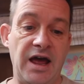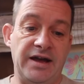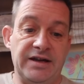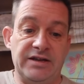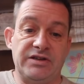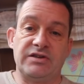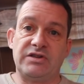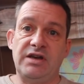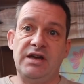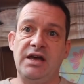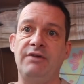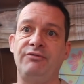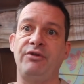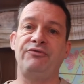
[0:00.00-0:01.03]
And as I say,
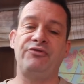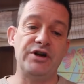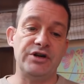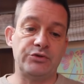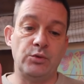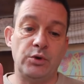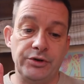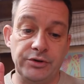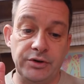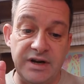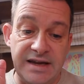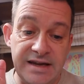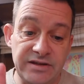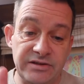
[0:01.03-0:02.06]
if the first one
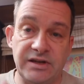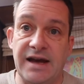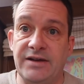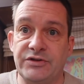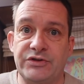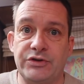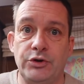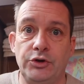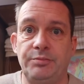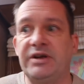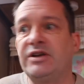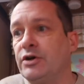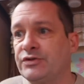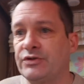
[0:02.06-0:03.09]
is cancelled
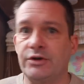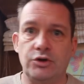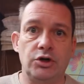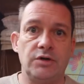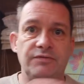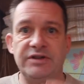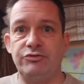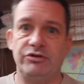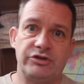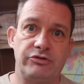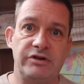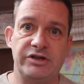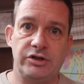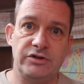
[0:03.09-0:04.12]
because the COVID
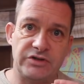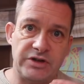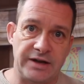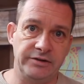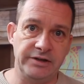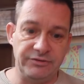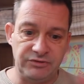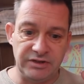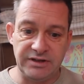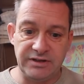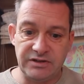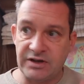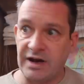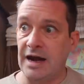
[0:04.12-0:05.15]
restrictions aren't lifted
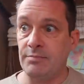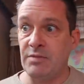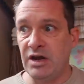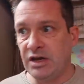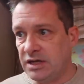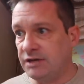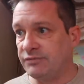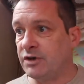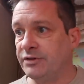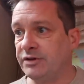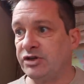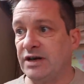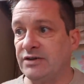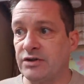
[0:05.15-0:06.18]
in time, you've got the
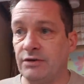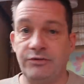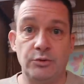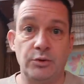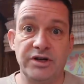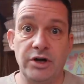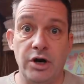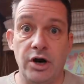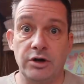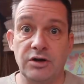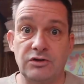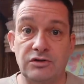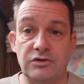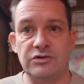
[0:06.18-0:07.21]
chance of the one in
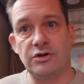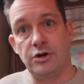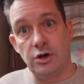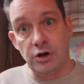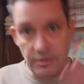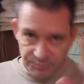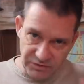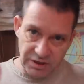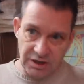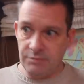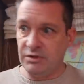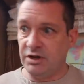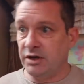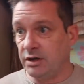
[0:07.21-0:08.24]
August, so
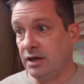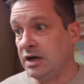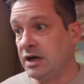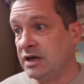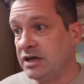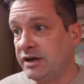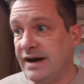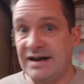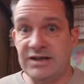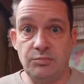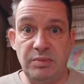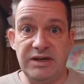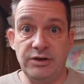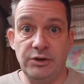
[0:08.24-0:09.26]
keep your, your eyes
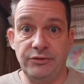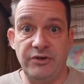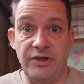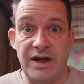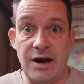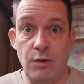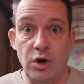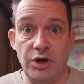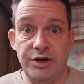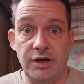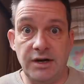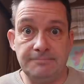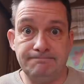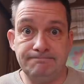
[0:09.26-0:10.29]
peeled for that one.
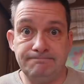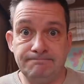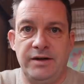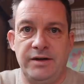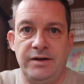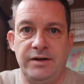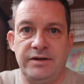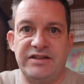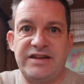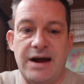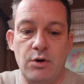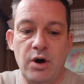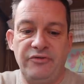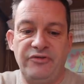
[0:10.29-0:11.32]

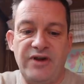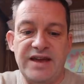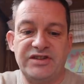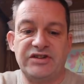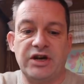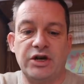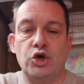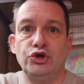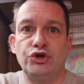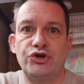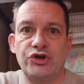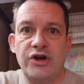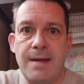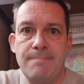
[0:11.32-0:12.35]
Towerfest
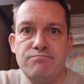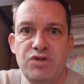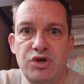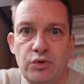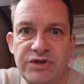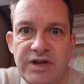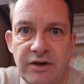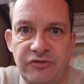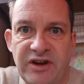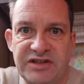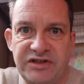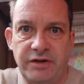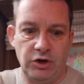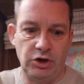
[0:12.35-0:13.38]
Country Music
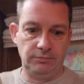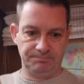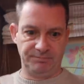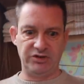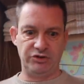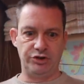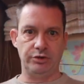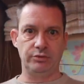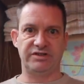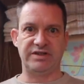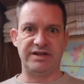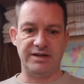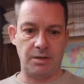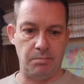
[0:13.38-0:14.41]
Festival is due to
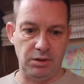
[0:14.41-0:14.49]
take